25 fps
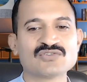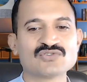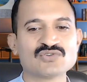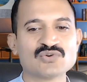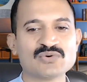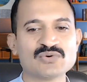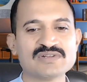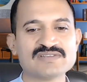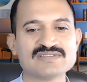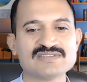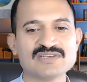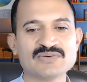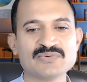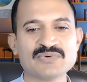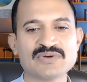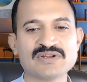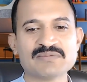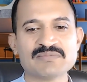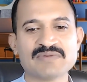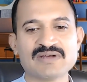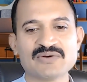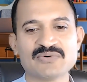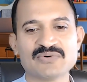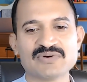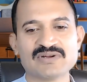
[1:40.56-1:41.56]
So we'll see
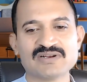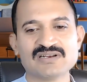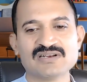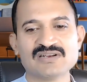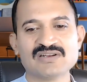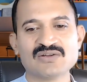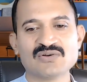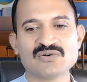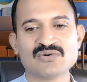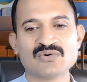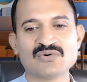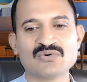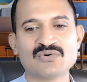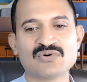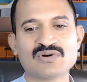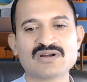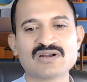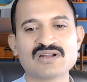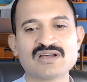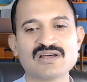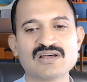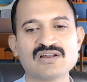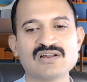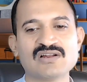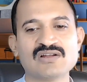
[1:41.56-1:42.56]
one by one what
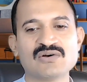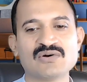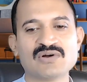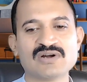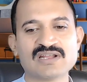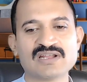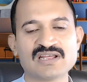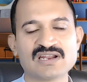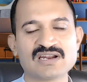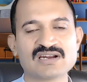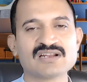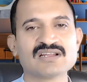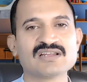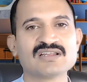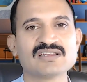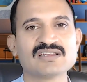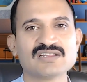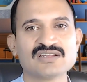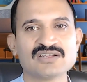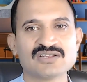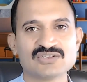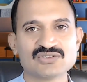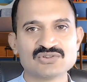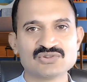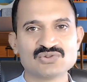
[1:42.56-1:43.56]
are
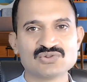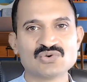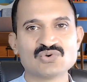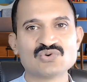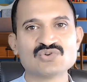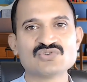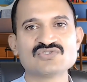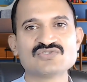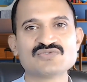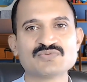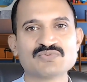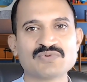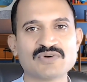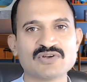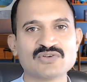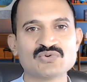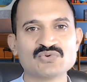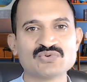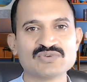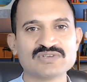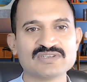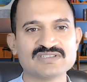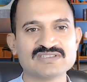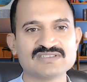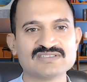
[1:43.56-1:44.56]
those
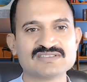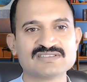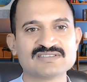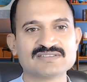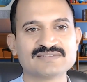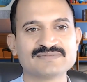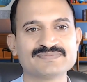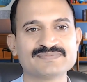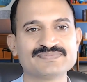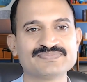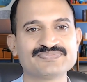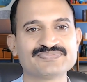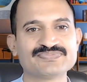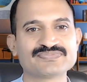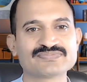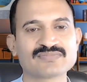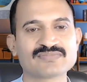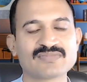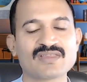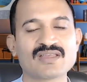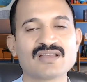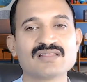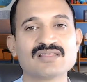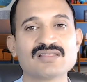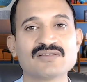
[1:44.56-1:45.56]
5 E's.
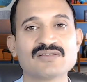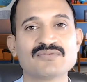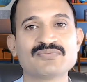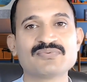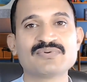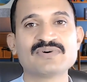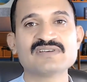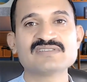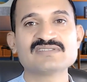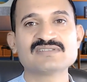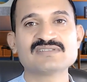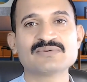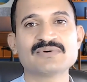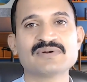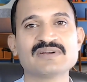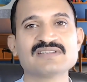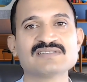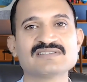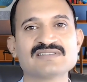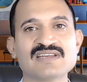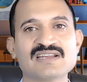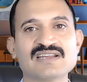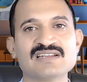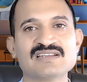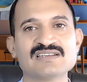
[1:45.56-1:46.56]
The first one
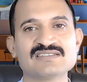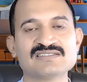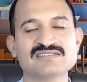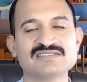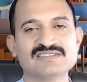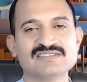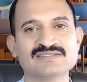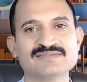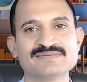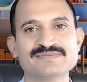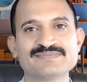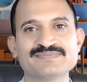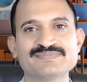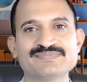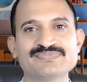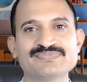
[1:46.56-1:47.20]
is energy.